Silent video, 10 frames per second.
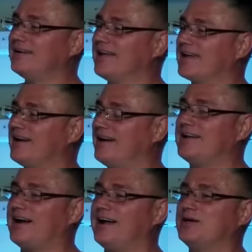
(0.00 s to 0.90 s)
Like
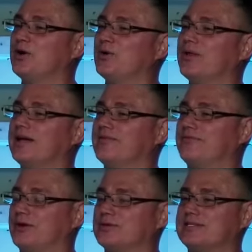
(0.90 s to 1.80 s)
I, I know like if
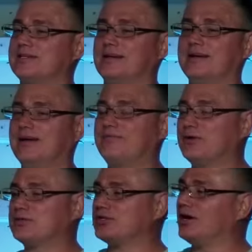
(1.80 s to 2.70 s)
there's if
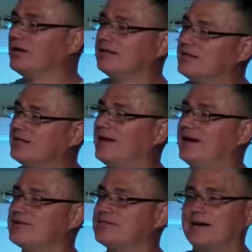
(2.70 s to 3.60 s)
there's chocolate in the
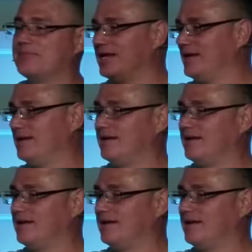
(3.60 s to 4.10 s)
house, I'm gonna eat it.